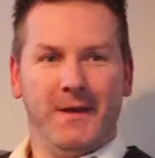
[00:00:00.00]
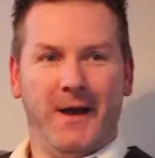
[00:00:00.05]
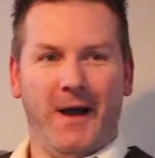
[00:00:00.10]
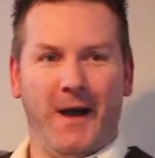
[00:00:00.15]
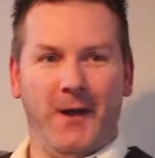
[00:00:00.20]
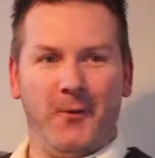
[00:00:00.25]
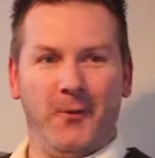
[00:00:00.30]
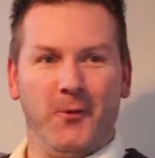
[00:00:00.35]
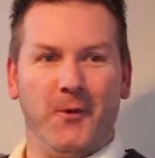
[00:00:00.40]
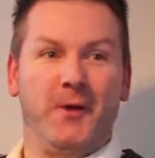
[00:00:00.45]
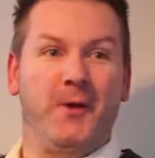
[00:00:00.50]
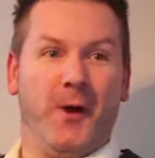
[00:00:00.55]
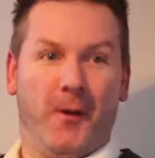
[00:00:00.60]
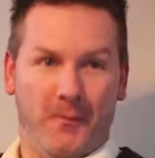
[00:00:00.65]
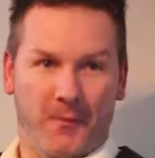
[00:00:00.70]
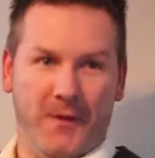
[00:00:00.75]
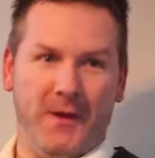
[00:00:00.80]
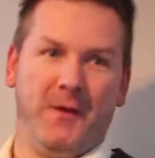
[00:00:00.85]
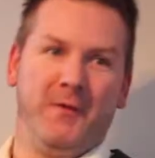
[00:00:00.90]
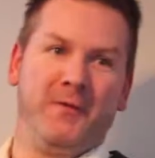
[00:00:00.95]
the
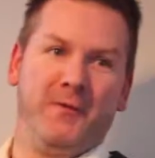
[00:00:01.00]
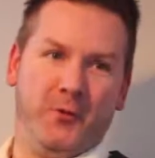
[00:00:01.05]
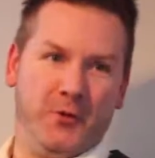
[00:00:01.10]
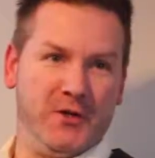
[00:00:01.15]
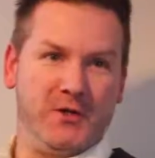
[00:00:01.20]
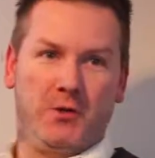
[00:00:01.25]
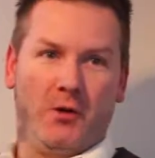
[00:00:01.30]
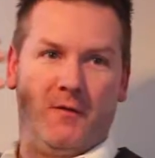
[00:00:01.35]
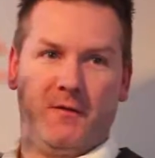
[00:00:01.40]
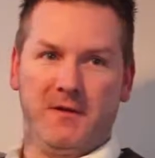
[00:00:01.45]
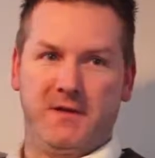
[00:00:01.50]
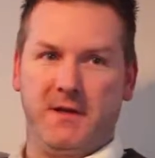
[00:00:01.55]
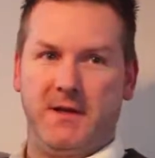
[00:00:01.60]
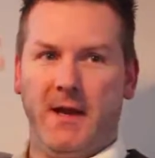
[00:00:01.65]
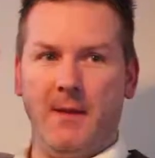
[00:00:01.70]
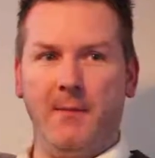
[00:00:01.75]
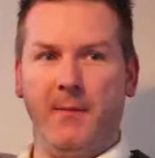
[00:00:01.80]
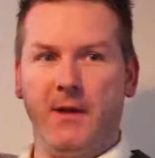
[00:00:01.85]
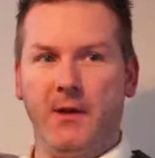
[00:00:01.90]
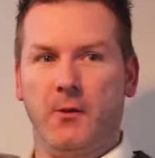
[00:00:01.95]
company through just obviously
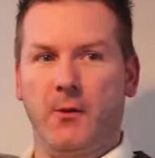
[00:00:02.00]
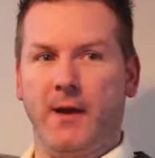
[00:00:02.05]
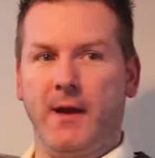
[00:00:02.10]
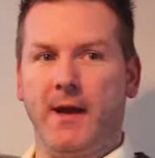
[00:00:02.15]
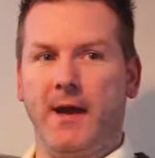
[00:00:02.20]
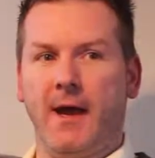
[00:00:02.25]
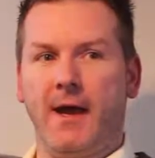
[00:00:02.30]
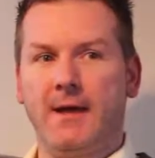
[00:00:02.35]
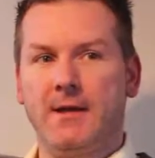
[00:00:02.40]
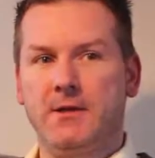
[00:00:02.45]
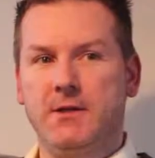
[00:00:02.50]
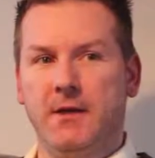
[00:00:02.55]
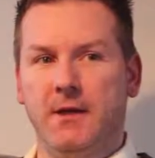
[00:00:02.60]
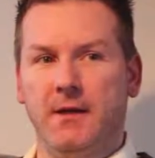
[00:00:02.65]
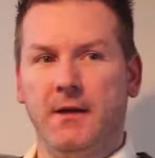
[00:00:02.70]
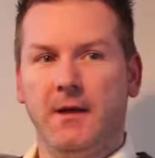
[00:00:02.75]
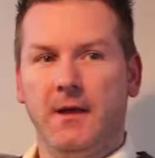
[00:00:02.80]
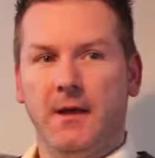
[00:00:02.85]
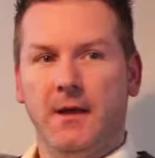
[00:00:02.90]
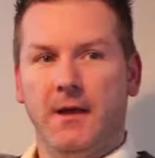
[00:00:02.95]
the name being quite
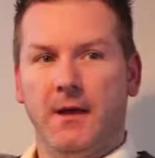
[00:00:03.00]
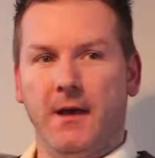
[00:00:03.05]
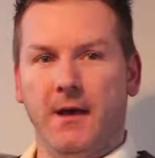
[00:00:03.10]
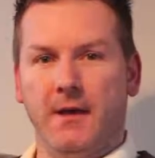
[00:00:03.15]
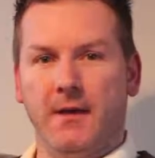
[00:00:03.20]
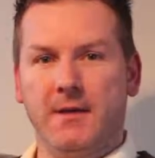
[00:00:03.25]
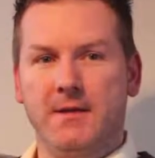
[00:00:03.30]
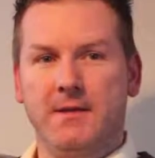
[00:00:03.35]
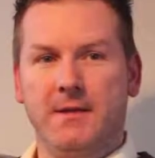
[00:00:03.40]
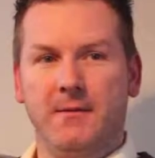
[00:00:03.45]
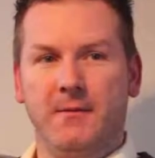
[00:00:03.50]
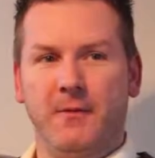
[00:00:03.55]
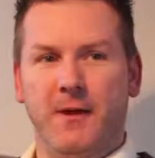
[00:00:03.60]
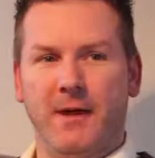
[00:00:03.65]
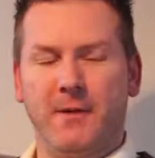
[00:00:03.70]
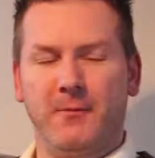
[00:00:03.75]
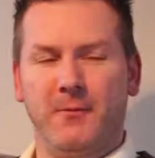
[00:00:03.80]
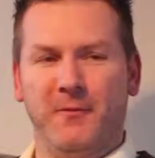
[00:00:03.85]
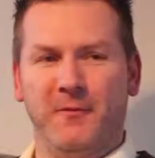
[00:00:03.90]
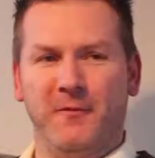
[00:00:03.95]
catchy, and I
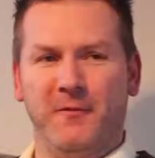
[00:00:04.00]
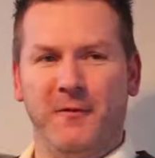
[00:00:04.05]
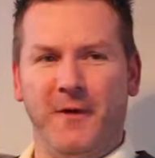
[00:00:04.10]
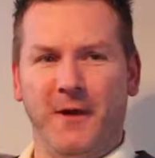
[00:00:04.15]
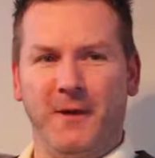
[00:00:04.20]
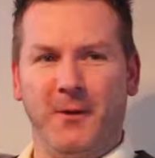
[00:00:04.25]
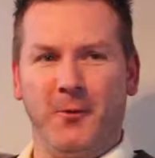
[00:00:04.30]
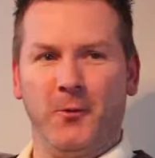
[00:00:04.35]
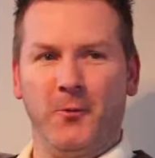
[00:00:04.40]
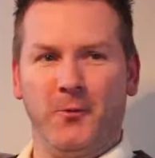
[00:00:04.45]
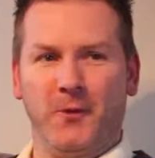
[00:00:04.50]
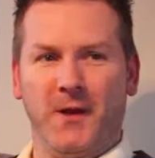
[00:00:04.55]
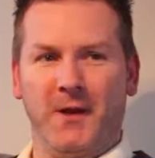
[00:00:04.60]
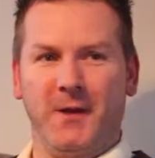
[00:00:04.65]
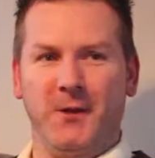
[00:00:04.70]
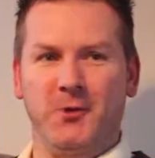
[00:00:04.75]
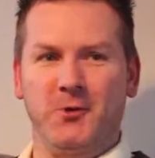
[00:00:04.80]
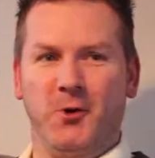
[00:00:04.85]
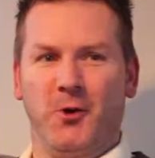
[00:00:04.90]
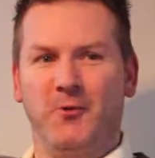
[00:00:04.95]
think we've invented our own
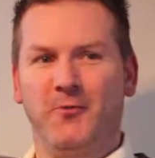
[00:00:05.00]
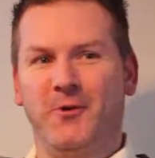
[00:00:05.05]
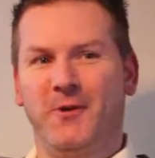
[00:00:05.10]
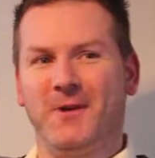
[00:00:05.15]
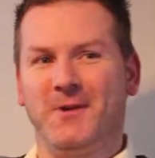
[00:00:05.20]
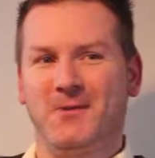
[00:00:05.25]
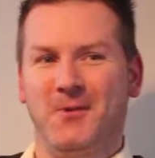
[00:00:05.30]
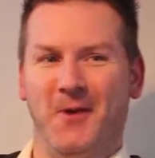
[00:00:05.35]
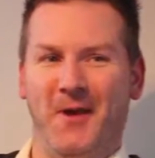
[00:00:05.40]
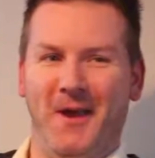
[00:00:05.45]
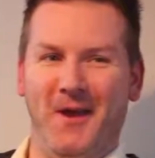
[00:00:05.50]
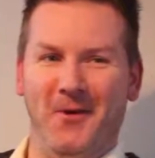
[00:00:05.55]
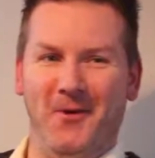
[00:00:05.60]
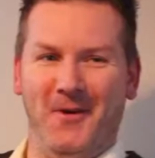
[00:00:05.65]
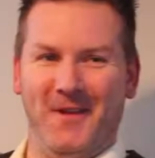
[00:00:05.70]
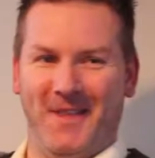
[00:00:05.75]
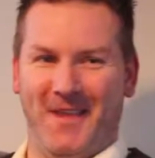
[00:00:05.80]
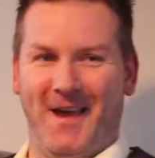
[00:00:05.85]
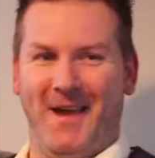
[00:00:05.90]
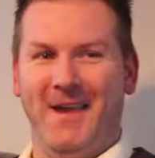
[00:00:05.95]
kind of genre as well,
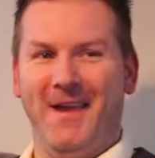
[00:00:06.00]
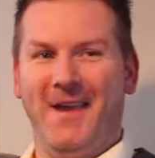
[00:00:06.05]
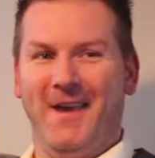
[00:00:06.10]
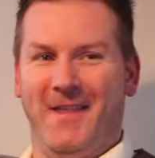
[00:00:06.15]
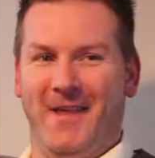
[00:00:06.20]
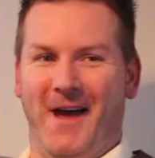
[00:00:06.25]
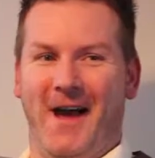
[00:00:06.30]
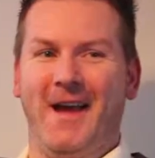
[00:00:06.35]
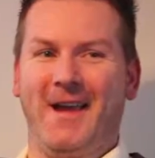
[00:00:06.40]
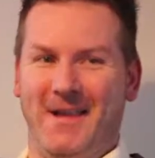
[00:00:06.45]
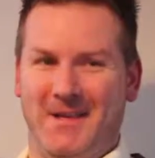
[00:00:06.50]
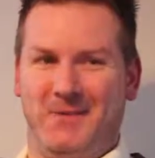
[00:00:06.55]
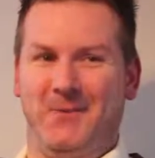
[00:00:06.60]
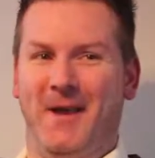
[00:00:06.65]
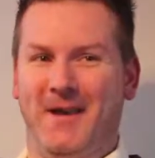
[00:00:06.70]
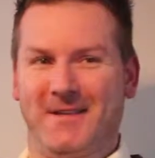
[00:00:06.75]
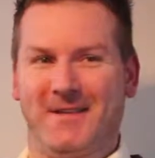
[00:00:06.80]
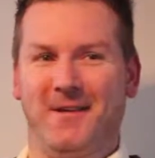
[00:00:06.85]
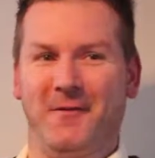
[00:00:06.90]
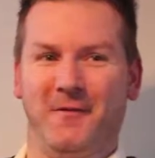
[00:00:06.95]
the Haggis
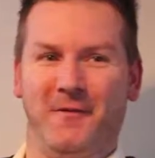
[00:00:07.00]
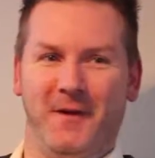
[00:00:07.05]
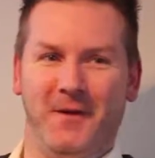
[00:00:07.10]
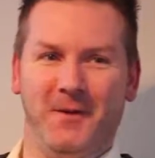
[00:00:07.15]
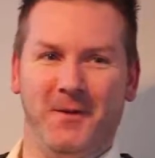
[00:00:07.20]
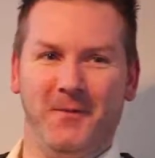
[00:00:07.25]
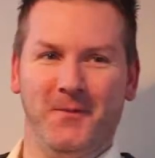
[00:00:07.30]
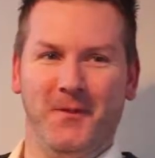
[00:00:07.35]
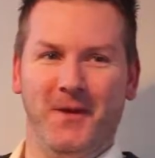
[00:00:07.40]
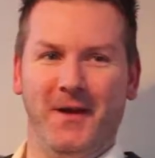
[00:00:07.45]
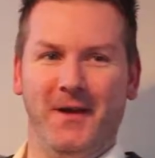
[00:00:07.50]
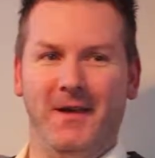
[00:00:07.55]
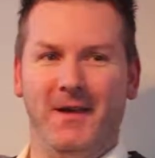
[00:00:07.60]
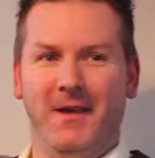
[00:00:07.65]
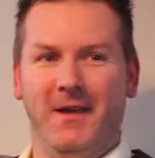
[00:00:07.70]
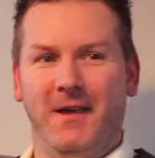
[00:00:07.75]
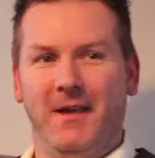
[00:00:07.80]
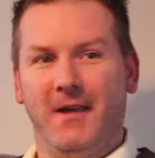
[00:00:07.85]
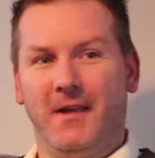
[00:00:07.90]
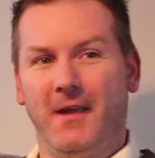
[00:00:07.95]
Western Film. But
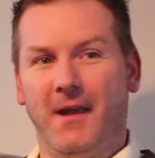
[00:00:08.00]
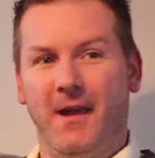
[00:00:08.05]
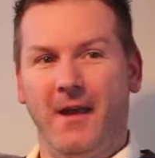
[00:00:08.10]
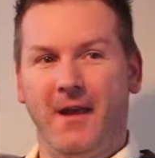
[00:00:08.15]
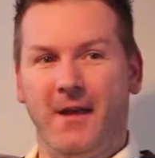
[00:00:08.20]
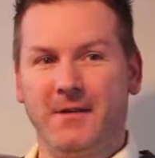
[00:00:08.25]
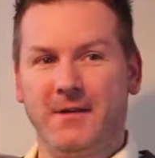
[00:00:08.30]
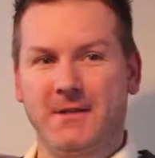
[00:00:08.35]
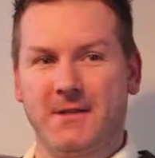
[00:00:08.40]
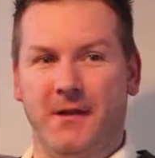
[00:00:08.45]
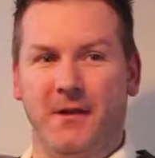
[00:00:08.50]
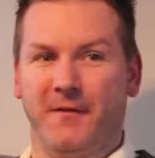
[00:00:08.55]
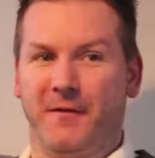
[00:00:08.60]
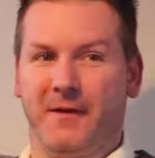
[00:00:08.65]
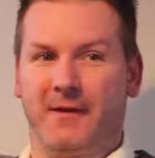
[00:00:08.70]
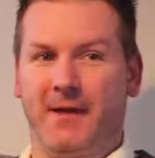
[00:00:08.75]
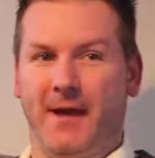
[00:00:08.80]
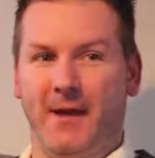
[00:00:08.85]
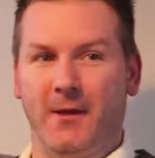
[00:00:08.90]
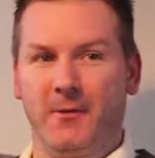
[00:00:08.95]
yeah, I just love
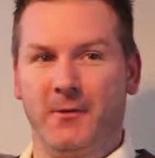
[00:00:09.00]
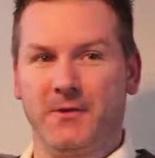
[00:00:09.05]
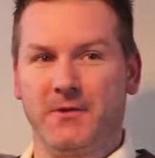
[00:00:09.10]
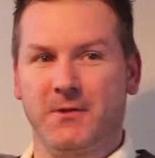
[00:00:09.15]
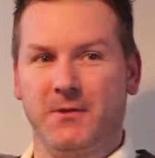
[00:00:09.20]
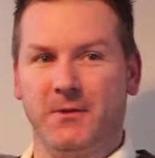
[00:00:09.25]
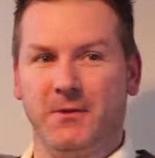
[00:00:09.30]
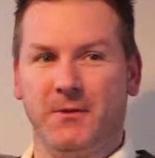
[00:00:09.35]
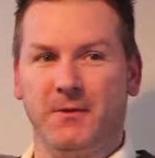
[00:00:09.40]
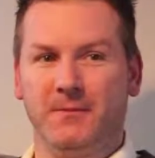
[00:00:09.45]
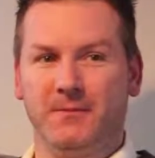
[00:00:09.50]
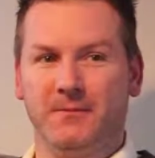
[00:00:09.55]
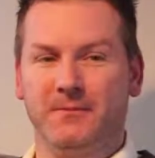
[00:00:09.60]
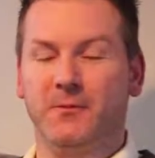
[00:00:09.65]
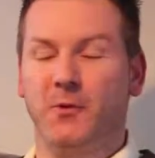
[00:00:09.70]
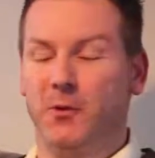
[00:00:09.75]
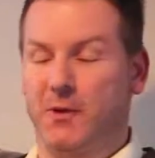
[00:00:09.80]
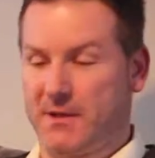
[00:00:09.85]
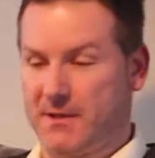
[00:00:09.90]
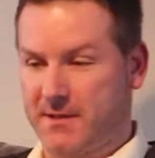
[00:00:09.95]
the title, so I'm
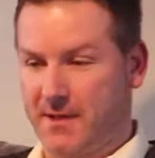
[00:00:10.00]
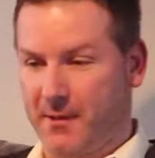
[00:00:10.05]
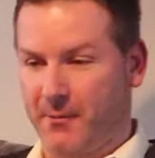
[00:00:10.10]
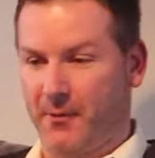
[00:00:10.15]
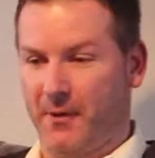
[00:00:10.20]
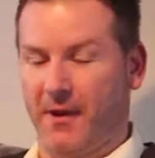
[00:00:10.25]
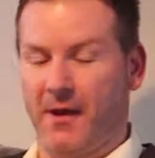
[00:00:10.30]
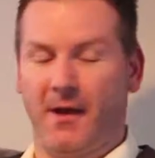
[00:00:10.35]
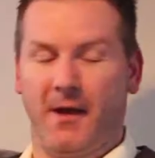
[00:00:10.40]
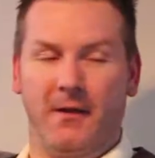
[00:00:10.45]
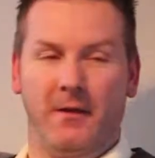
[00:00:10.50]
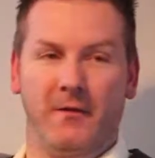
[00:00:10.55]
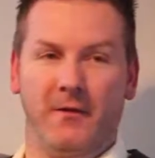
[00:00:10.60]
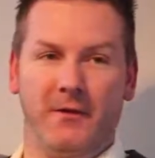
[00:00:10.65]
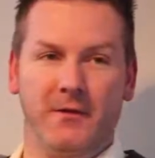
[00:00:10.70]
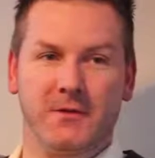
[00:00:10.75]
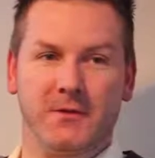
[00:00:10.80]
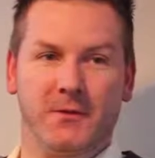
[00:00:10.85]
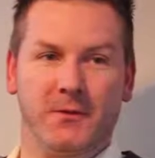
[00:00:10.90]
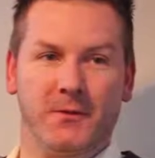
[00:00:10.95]
going to stick with that. I
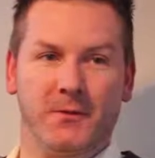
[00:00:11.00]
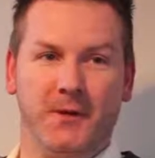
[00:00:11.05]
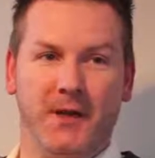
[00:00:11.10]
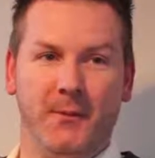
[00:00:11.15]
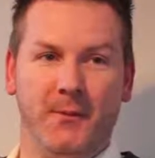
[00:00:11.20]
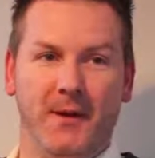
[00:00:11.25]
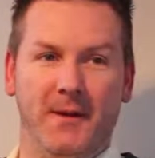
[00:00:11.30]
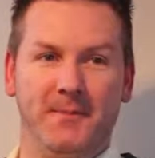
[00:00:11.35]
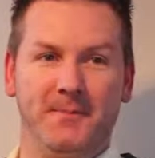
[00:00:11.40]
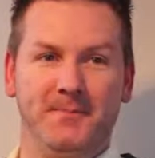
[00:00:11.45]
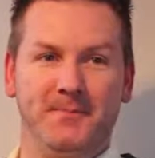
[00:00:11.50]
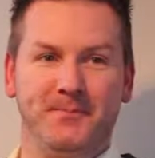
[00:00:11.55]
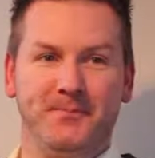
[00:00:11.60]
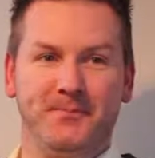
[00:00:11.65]
love it, so keep it.